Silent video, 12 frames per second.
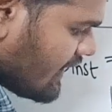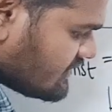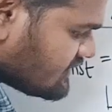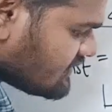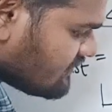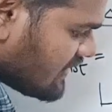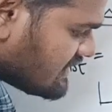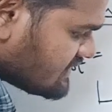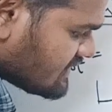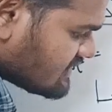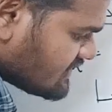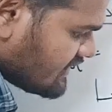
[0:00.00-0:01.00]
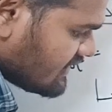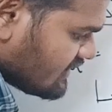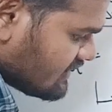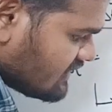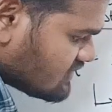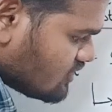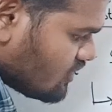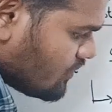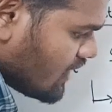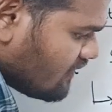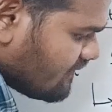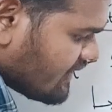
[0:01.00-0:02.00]
x versus t. The
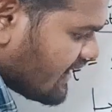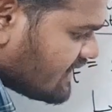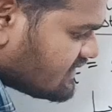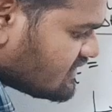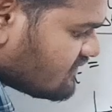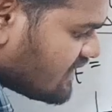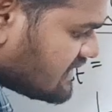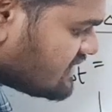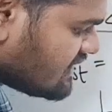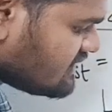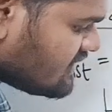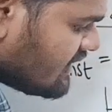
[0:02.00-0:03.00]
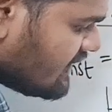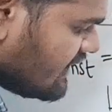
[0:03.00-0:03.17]
slope of x versus